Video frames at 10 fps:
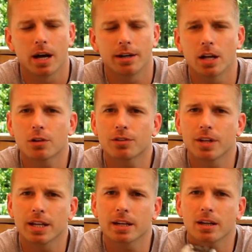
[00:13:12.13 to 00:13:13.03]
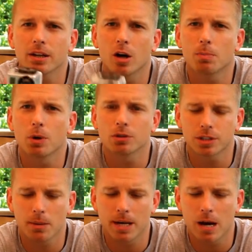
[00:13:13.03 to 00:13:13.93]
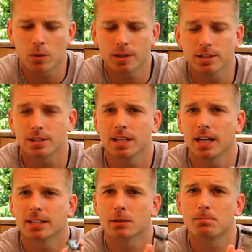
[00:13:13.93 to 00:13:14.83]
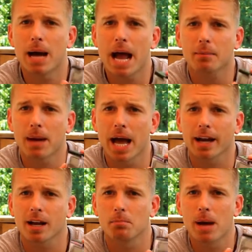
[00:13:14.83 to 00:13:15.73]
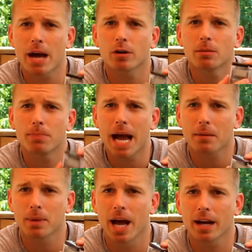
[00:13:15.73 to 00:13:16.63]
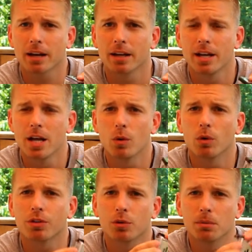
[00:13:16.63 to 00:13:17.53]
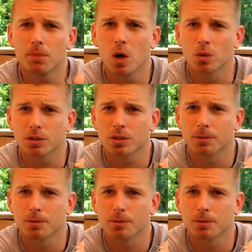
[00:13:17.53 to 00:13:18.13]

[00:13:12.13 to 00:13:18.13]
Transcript: Another thing GoPro is coming out with is it's a backpack, a battery backpack with a remote.